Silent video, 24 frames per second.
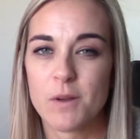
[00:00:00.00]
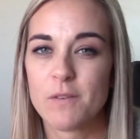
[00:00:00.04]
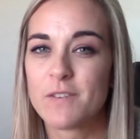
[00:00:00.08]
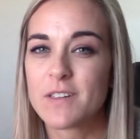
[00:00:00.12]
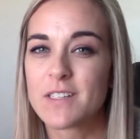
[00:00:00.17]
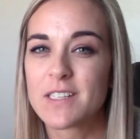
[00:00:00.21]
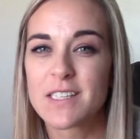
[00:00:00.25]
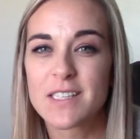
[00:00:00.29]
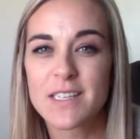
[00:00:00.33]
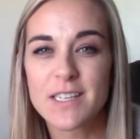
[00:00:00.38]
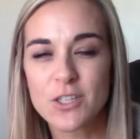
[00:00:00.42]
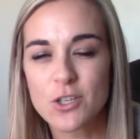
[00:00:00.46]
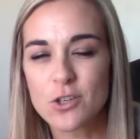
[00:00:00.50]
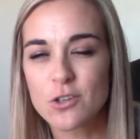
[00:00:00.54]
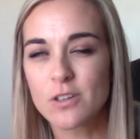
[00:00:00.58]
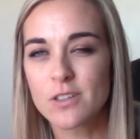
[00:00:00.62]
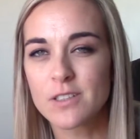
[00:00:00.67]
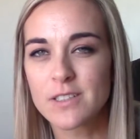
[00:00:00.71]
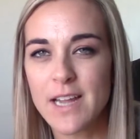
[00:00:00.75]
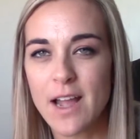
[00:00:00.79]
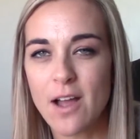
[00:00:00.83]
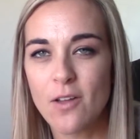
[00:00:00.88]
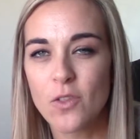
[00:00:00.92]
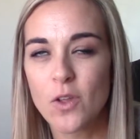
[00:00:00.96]
If it's a
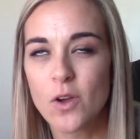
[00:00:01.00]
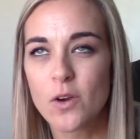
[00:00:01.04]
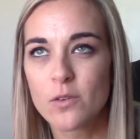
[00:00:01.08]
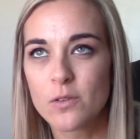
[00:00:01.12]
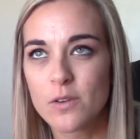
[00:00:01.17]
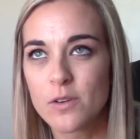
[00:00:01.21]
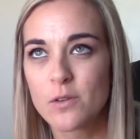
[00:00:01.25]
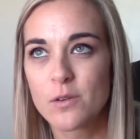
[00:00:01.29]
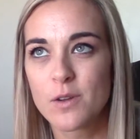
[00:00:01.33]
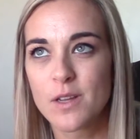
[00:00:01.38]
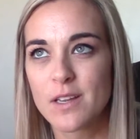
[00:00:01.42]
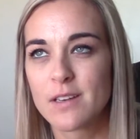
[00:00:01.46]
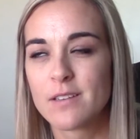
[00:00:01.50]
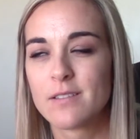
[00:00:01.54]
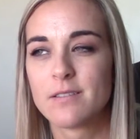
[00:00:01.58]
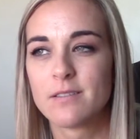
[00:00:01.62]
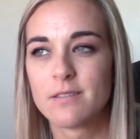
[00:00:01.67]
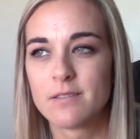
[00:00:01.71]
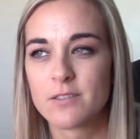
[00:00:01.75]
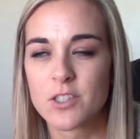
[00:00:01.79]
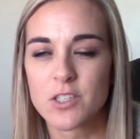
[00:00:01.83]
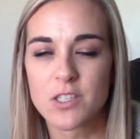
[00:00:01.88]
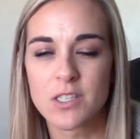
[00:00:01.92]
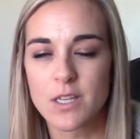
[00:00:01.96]
digital download, you
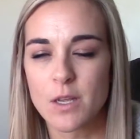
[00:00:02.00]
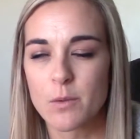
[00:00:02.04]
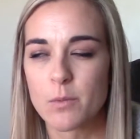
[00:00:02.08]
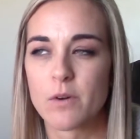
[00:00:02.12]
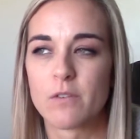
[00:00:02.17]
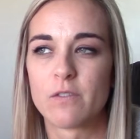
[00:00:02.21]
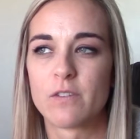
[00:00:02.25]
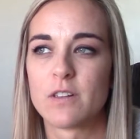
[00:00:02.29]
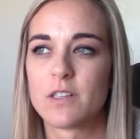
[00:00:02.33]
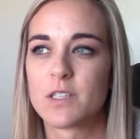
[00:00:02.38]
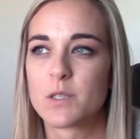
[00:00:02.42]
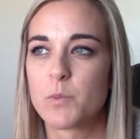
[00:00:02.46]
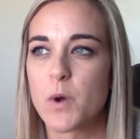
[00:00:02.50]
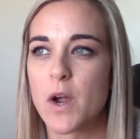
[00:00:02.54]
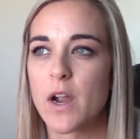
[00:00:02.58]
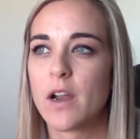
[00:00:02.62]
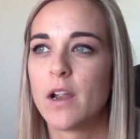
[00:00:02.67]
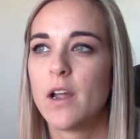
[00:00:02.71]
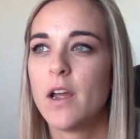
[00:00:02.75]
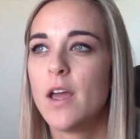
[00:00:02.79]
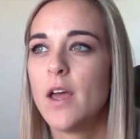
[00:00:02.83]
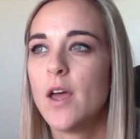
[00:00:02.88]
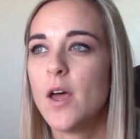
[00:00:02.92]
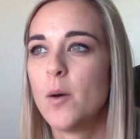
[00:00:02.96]
can just skip over this
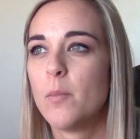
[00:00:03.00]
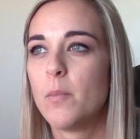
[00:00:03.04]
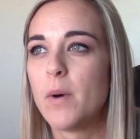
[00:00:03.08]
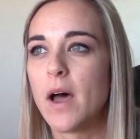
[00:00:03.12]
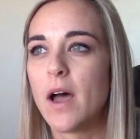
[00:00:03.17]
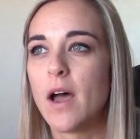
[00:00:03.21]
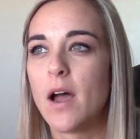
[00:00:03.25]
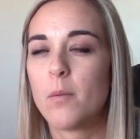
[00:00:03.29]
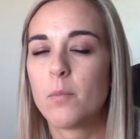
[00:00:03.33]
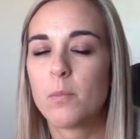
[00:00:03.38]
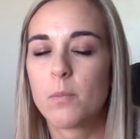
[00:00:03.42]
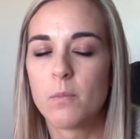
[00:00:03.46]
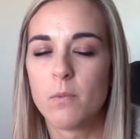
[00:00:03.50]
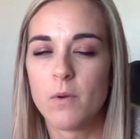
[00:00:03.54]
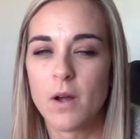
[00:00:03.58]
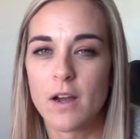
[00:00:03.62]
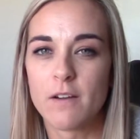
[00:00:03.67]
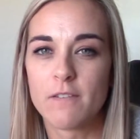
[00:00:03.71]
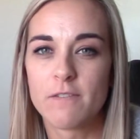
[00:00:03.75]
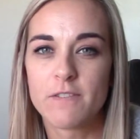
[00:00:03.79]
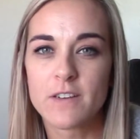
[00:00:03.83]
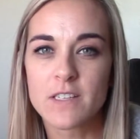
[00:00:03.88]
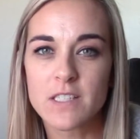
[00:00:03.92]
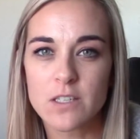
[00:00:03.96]
part. But
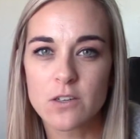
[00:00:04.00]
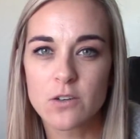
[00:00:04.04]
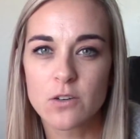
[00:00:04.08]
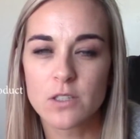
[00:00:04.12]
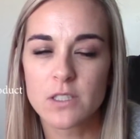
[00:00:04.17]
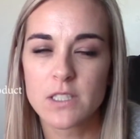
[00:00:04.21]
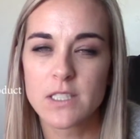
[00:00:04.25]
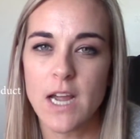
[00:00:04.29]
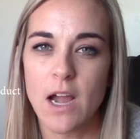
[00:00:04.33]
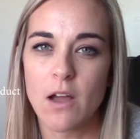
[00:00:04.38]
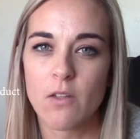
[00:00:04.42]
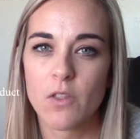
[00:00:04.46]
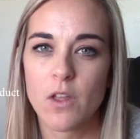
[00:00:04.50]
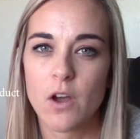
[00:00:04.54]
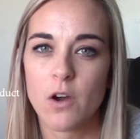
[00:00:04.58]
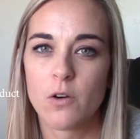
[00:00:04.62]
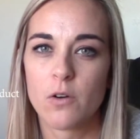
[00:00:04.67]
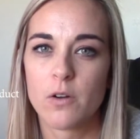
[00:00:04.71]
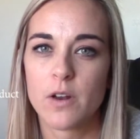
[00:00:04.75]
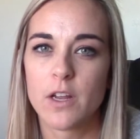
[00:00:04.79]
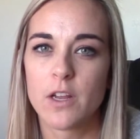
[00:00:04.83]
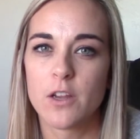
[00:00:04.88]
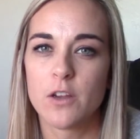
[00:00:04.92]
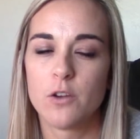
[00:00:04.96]
a, a physical
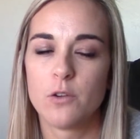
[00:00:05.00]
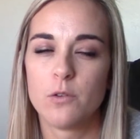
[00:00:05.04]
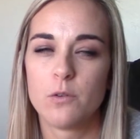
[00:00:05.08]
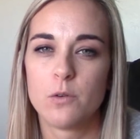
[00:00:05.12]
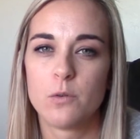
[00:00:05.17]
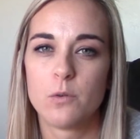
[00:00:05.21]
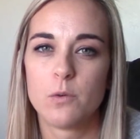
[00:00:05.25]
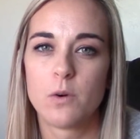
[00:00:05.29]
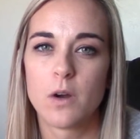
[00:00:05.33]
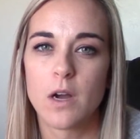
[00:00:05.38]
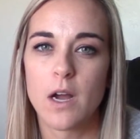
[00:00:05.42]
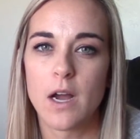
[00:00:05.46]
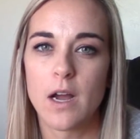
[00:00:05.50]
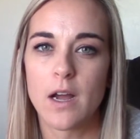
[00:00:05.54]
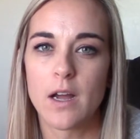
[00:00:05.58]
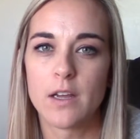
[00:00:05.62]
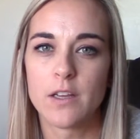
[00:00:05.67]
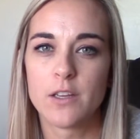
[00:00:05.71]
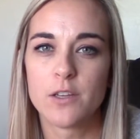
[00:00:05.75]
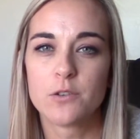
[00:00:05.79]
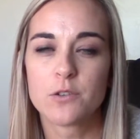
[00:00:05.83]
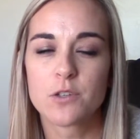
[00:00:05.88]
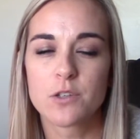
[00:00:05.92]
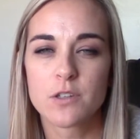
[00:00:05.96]
download, you uh,
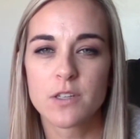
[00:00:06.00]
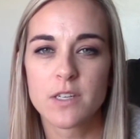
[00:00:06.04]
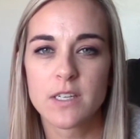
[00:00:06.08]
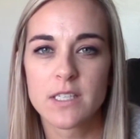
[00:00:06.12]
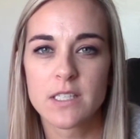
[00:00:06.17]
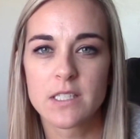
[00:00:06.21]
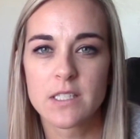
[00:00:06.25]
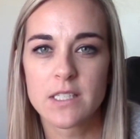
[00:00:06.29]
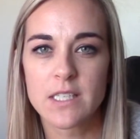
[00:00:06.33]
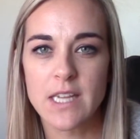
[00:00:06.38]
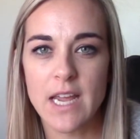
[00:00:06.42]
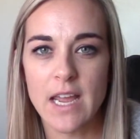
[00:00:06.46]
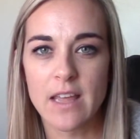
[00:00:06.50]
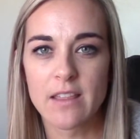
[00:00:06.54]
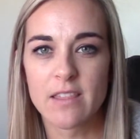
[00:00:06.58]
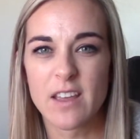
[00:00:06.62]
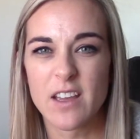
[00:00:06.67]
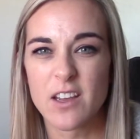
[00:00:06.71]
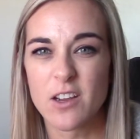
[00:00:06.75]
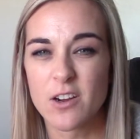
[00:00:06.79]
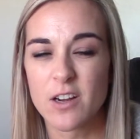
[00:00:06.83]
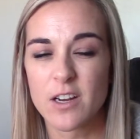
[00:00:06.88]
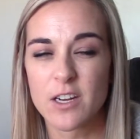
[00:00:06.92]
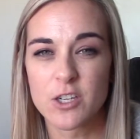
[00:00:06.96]
usually say
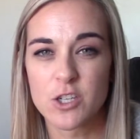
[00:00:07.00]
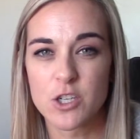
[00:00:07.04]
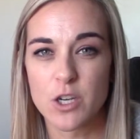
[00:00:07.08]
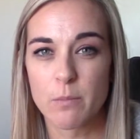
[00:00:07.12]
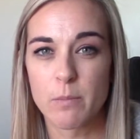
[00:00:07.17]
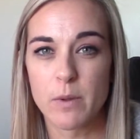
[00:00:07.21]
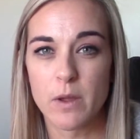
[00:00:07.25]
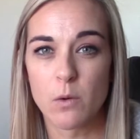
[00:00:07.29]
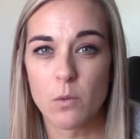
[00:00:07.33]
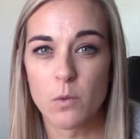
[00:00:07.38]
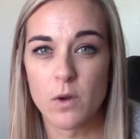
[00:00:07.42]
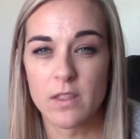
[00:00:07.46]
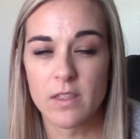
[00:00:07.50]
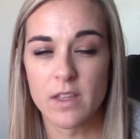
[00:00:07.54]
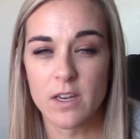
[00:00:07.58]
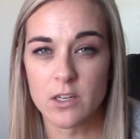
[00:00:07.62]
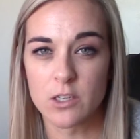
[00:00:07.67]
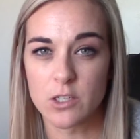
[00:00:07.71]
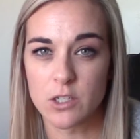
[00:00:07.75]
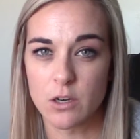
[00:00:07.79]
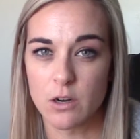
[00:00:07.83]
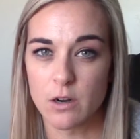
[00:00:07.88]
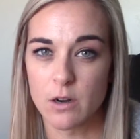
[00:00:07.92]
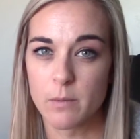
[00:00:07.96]
that you're gonna ship it within
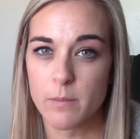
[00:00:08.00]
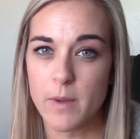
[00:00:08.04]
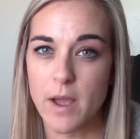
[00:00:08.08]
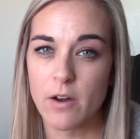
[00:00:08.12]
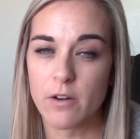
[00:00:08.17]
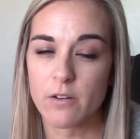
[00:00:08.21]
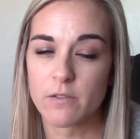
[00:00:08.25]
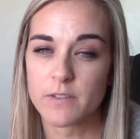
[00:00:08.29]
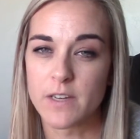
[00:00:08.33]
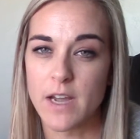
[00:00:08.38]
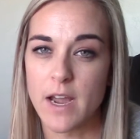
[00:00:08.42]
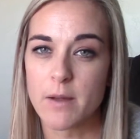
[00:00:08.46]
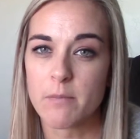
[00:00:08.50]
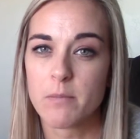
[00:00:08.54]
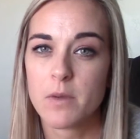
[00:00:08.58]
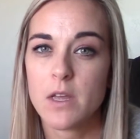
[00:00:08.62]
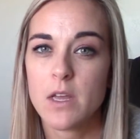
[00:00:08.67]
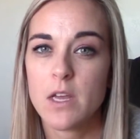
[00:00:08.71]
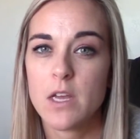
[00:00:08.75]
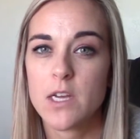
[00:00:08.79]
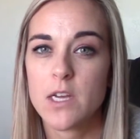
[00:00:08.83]
a certain amount of time.